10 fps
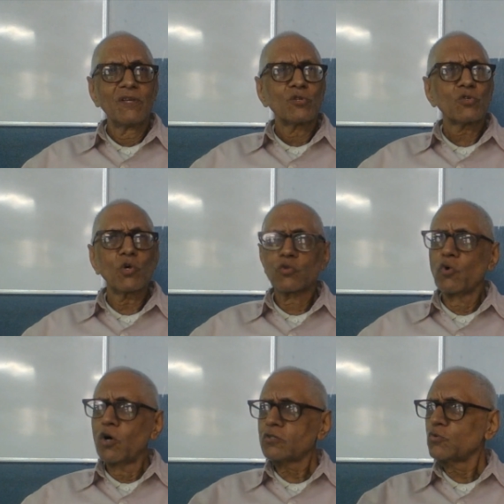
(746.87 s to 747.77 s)
So
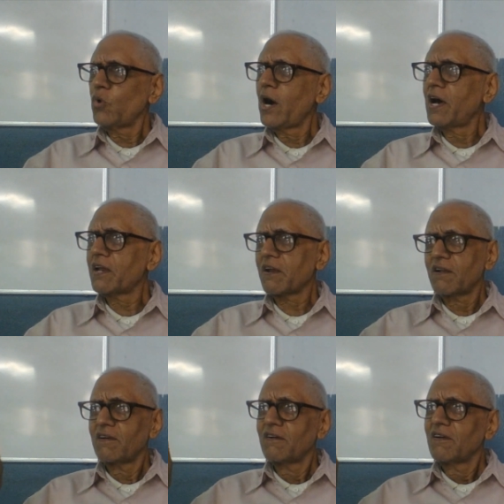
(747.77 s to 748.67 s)
those who
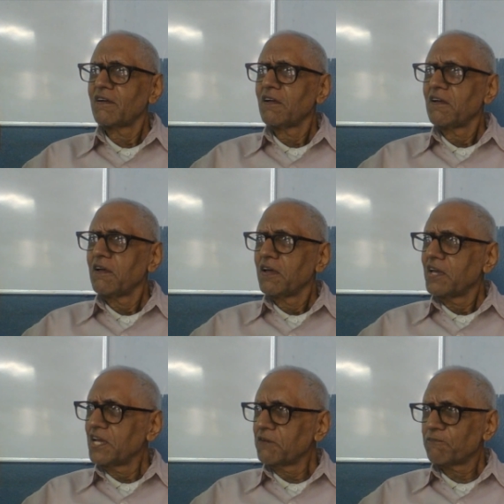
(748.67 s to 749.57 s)
are
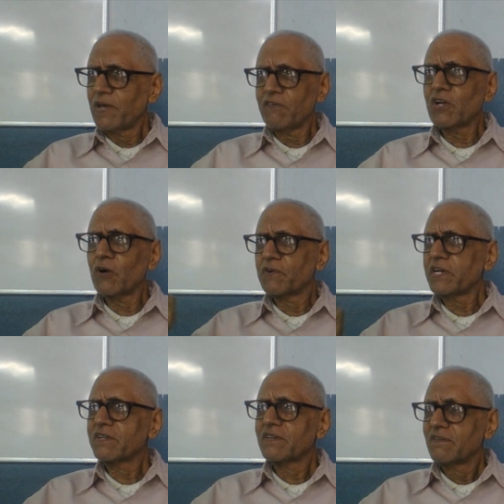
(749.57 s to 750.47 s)
in favor of
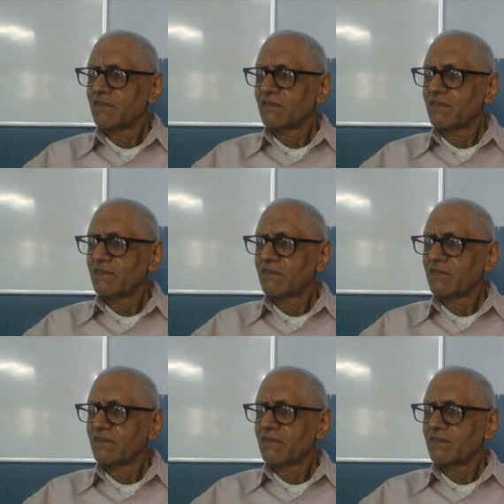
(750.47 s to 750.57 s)
it,